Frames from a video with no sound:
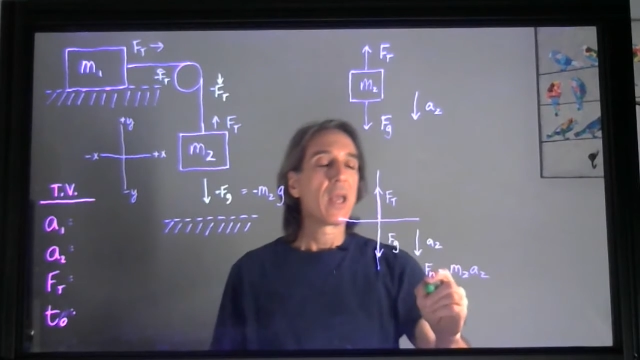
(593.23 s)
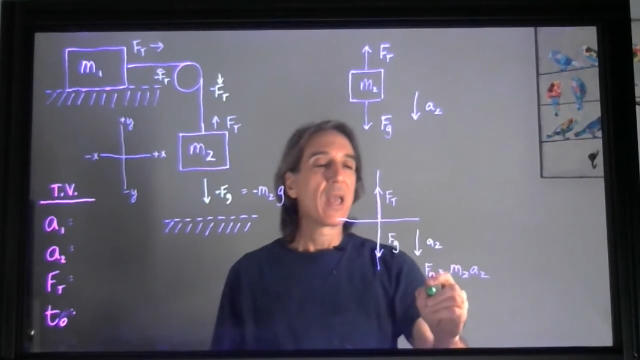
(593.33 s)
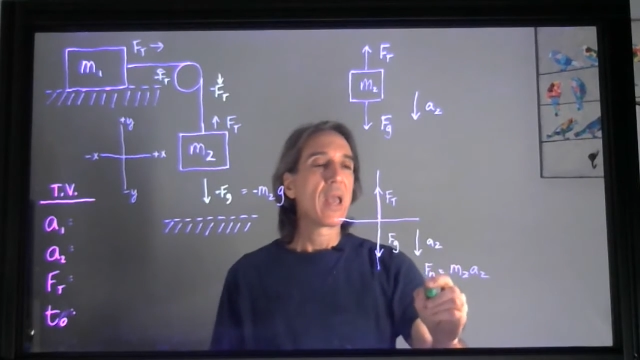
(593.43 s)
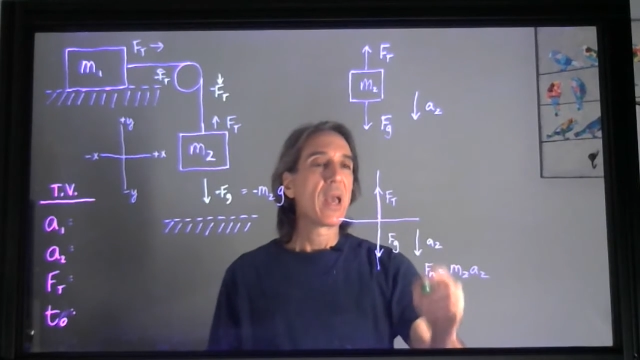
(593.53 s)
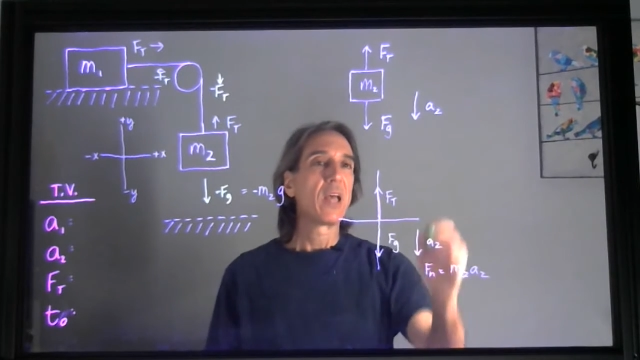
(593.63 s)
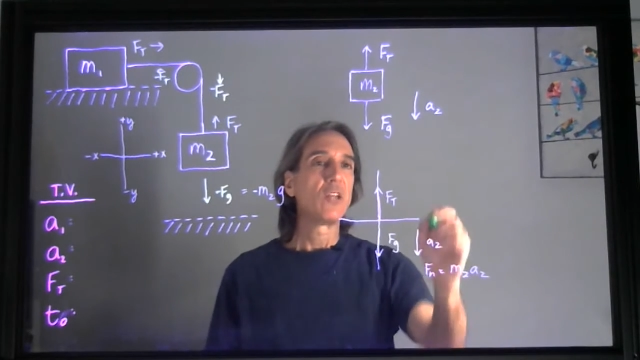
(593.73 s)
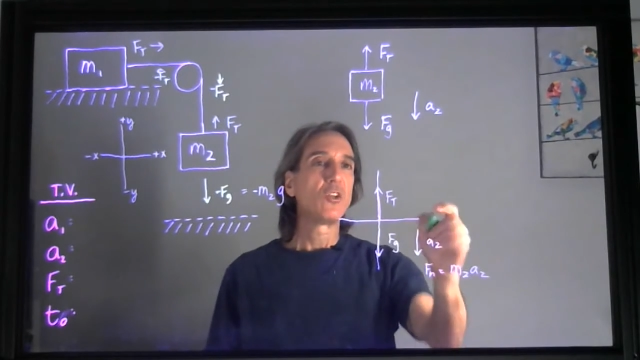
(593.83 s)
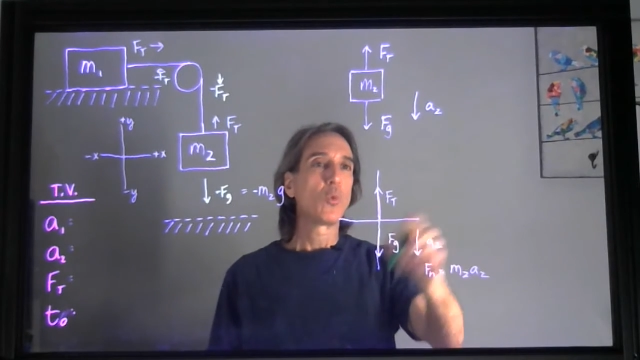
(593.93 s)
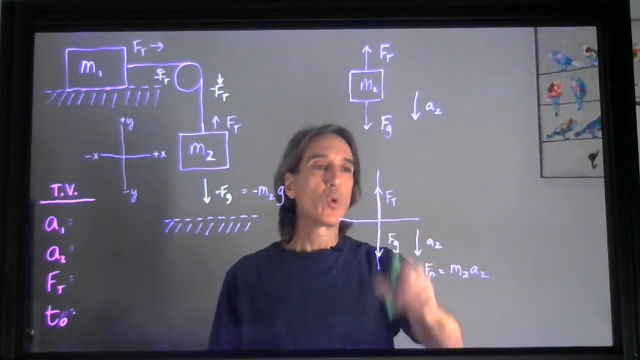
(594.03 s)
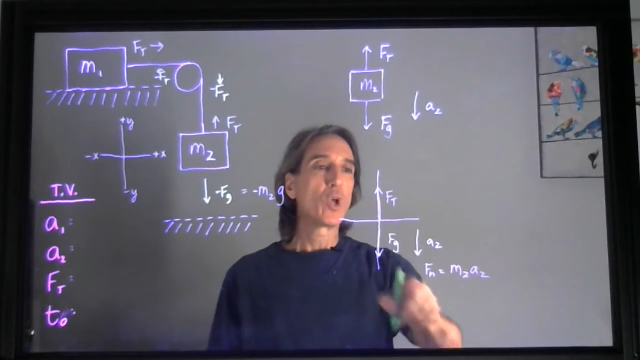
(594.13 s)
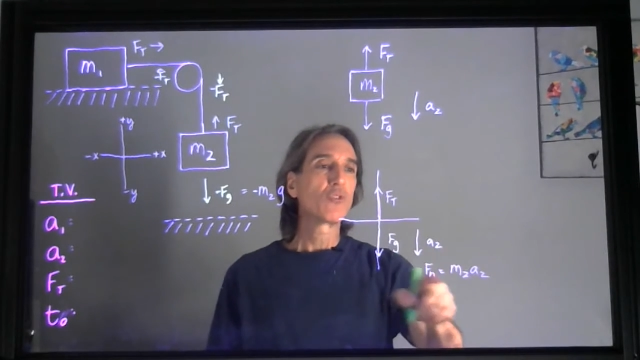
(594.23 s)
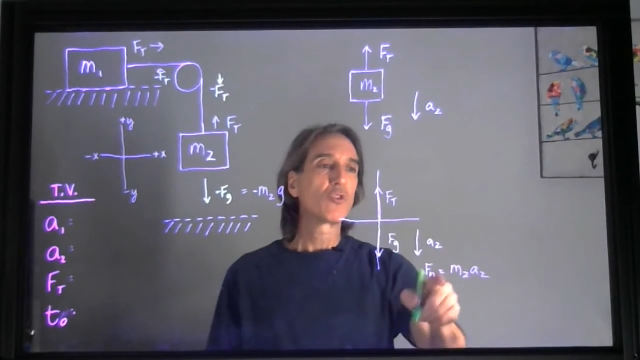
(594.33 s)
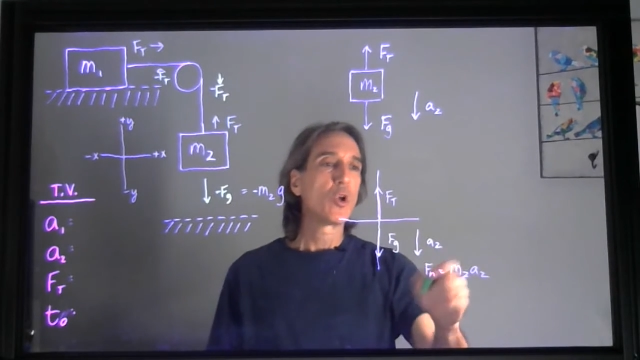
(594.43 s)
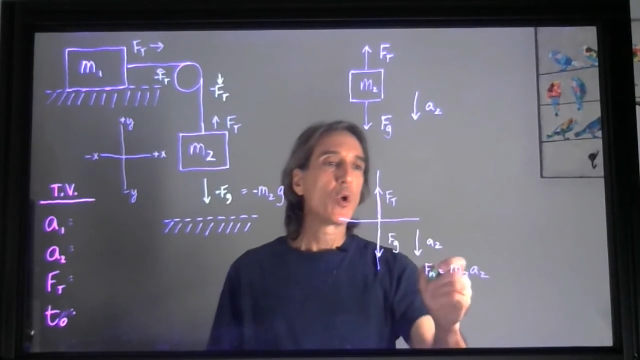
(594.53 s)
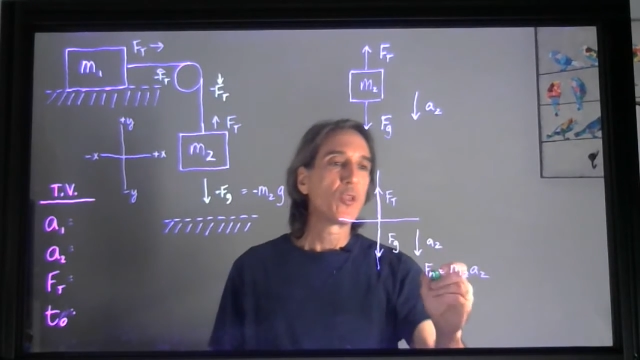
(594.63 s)
And we
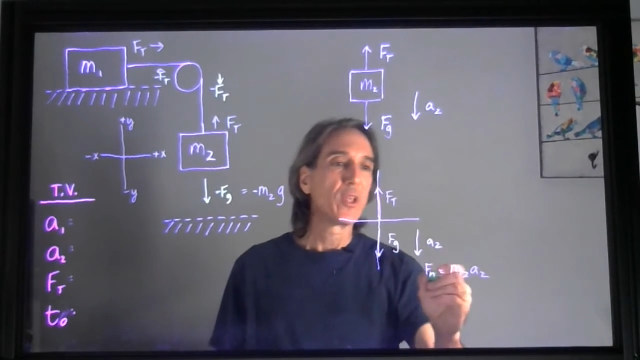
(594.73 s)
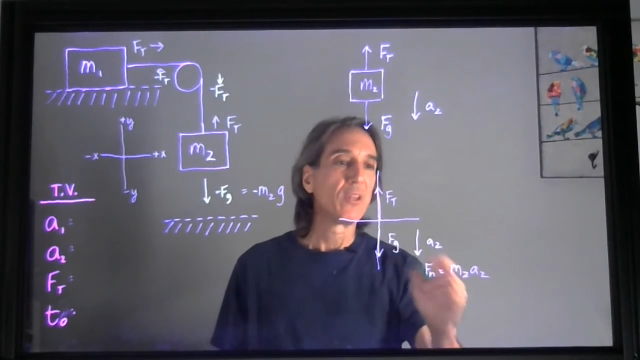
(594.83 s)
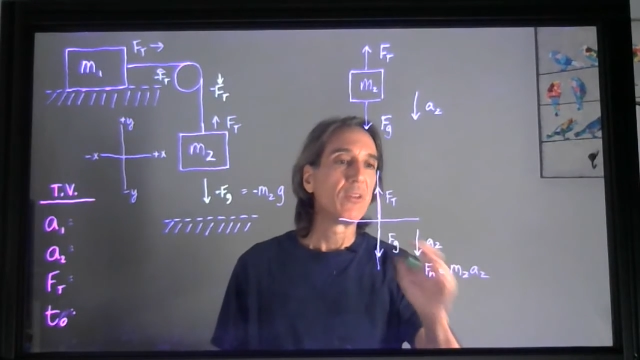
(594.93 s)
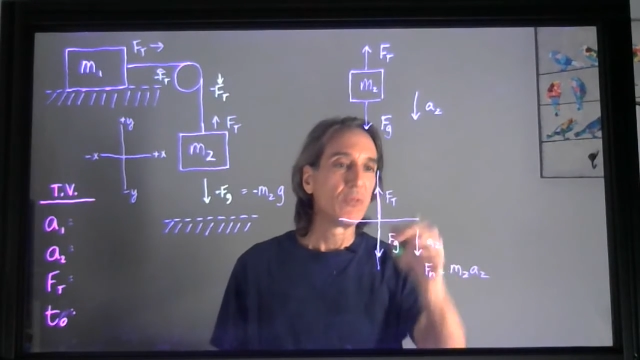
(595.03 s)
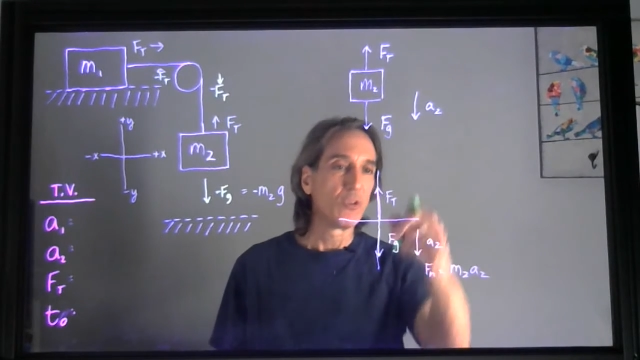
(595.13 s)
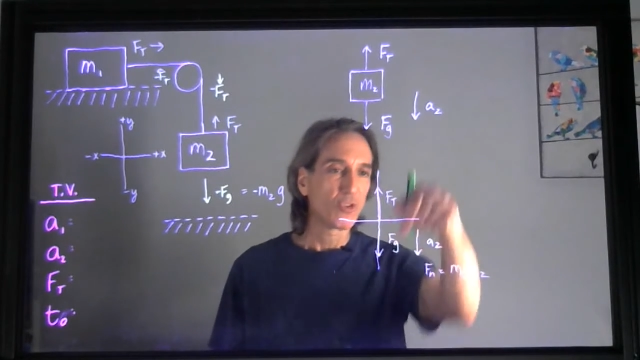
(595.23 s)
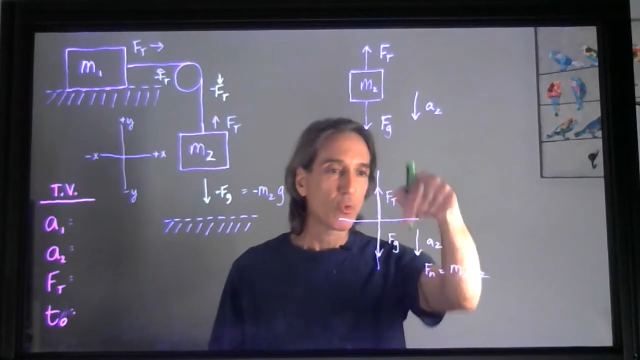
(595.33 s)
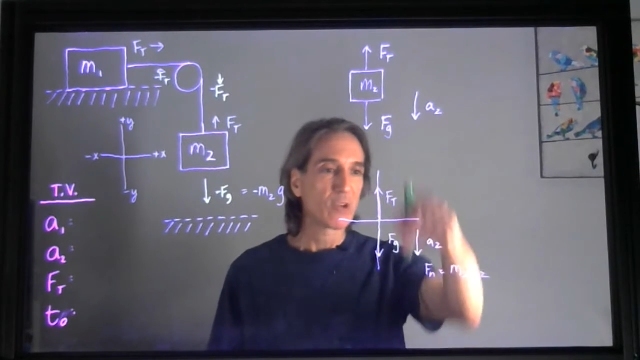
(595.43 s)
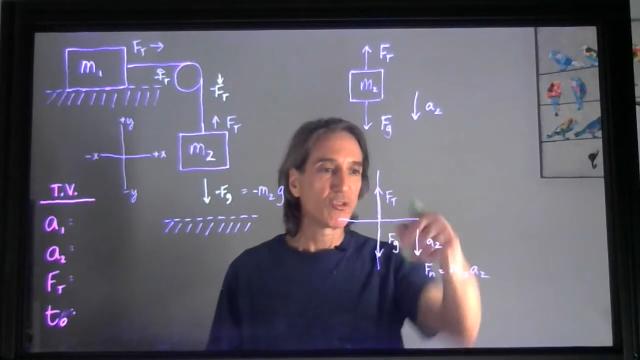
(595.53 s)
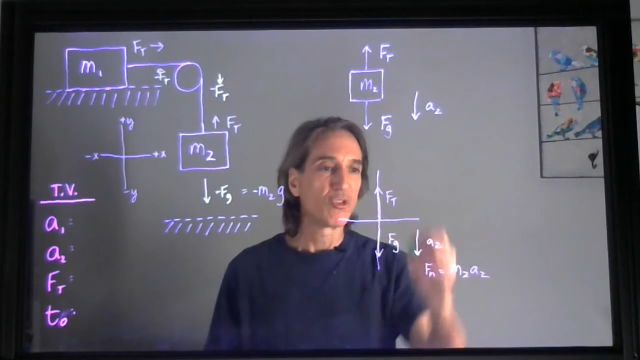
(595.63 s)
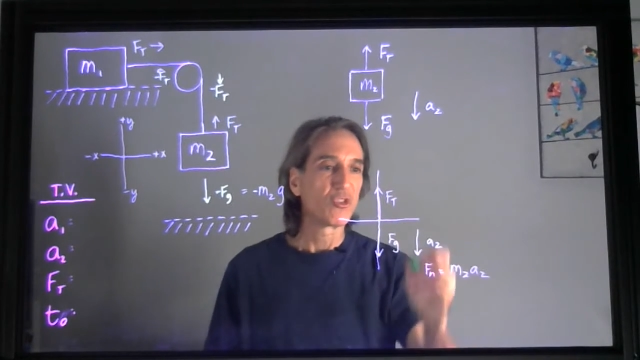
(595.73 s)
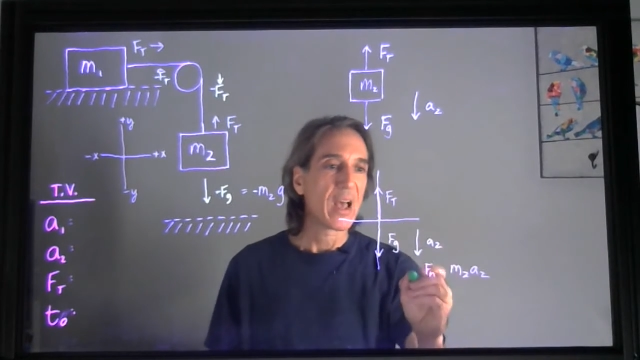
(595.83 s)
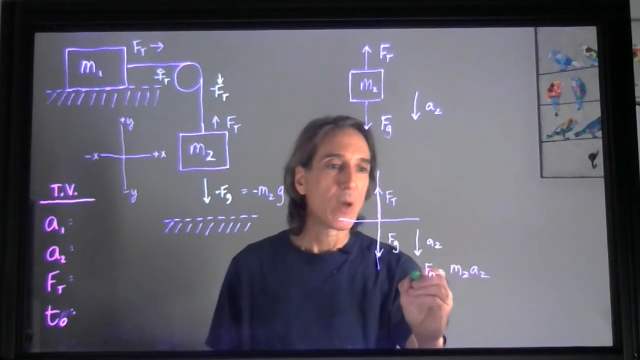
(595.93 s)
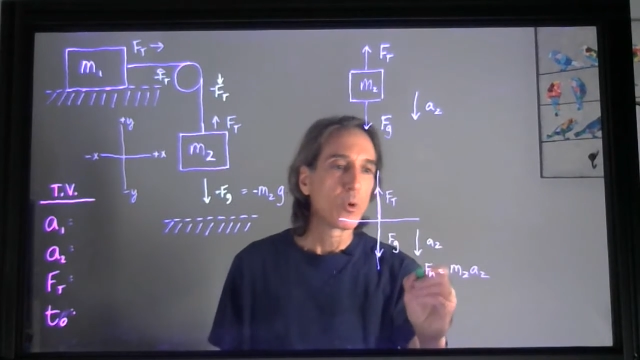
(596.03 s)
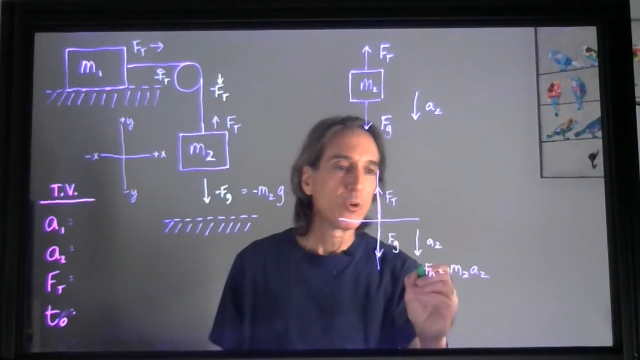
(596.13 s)
also know that this direction is
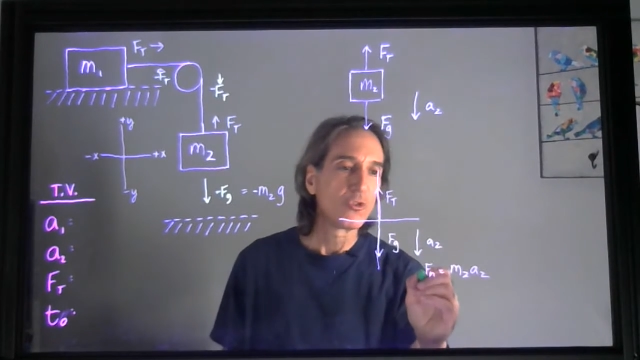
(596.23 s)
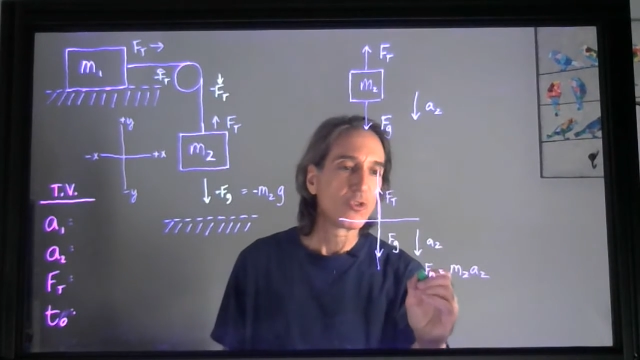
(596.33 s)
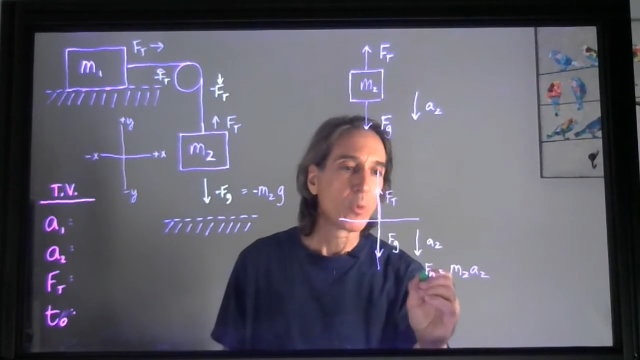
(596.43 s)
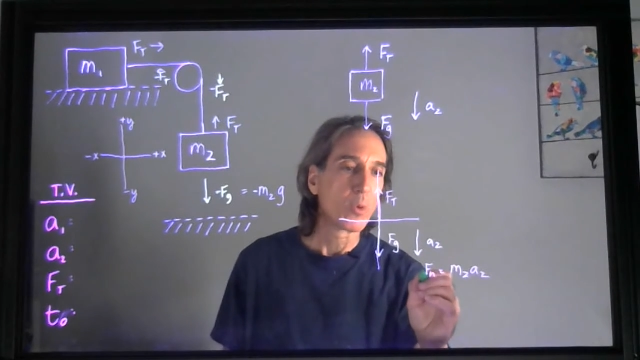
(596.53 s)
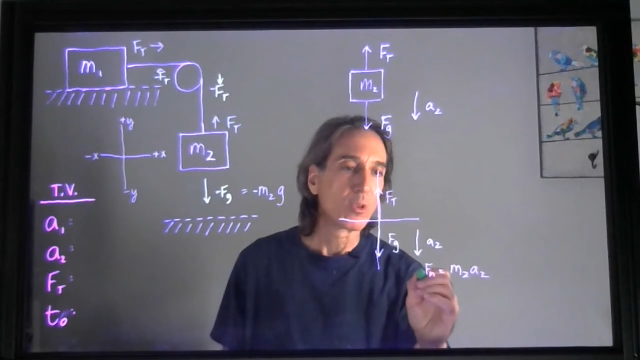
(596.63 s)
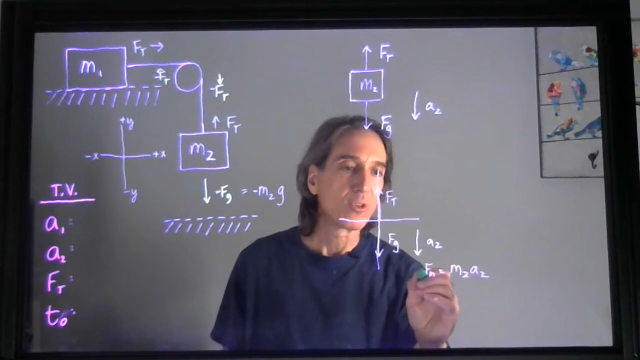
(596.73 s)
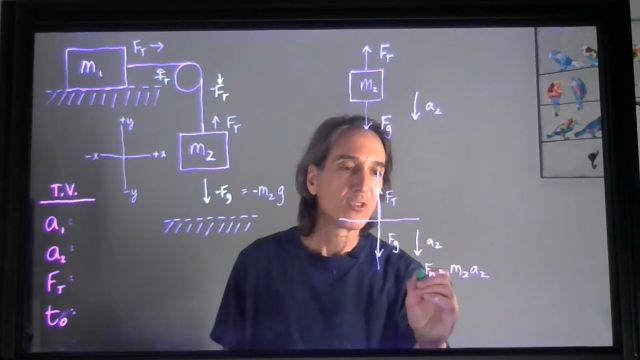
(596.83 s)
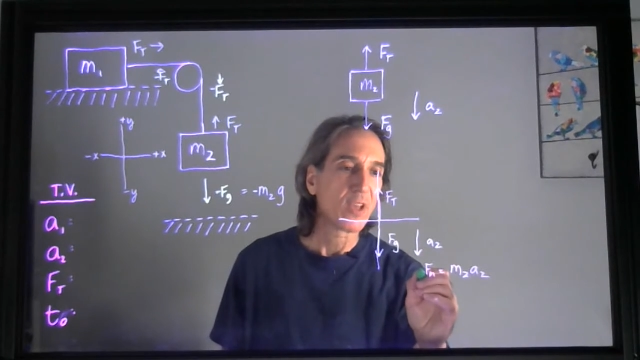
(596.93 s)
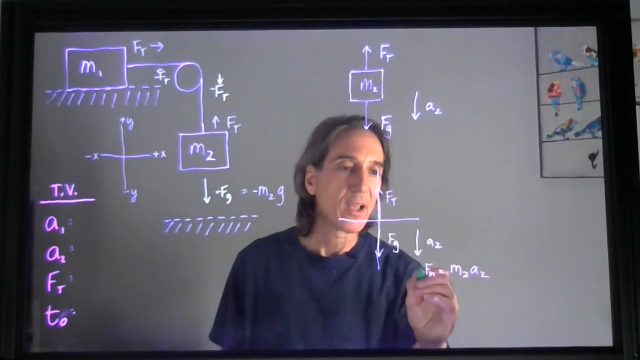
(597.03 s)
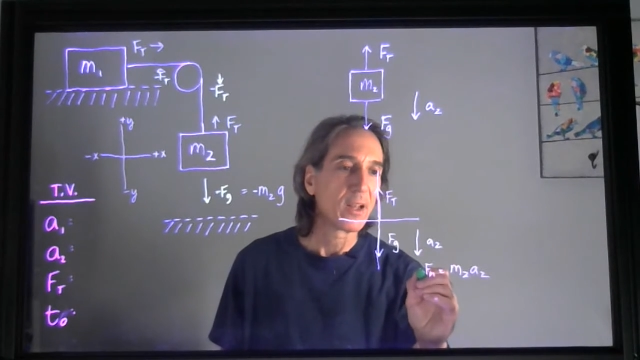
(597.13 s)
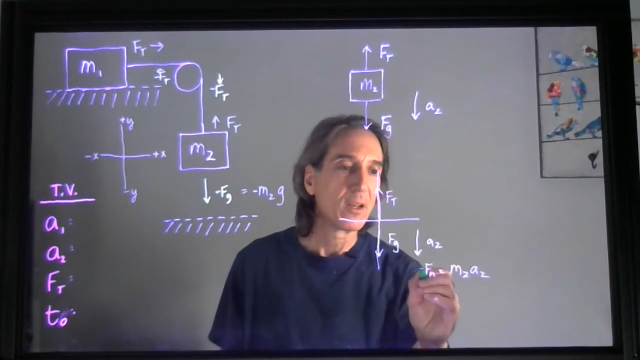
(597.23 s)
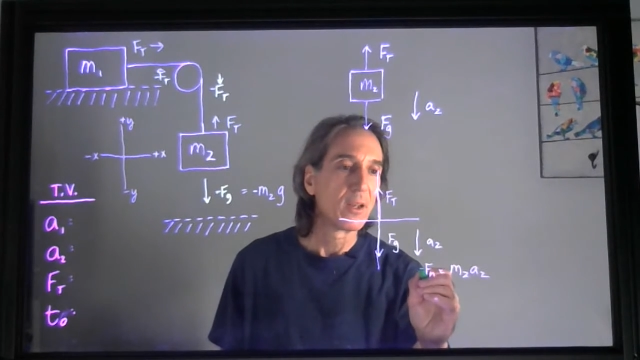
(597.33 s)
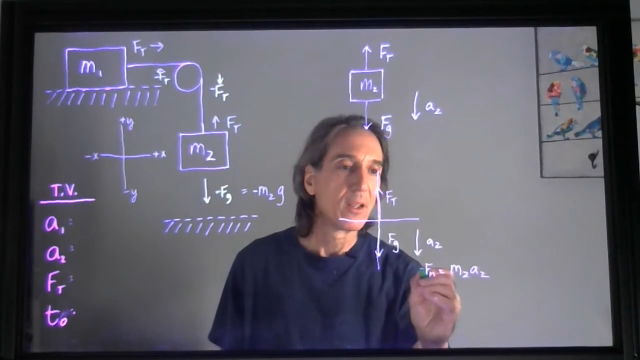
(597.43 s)
downward, so we will assign